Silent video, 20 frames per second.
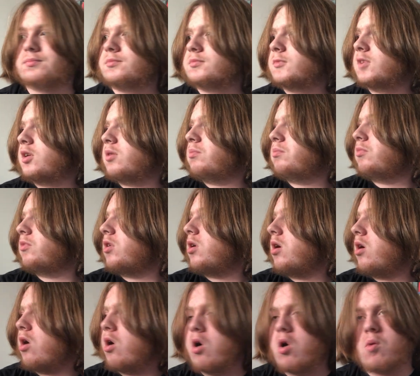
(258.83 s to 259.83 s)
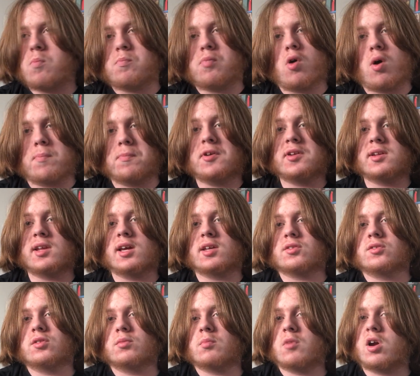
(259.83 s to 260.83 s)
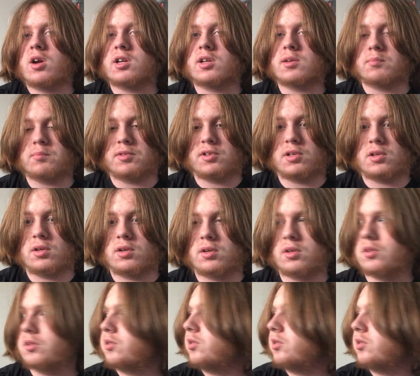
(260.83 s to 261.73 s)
No, I'll pop it next to my computer.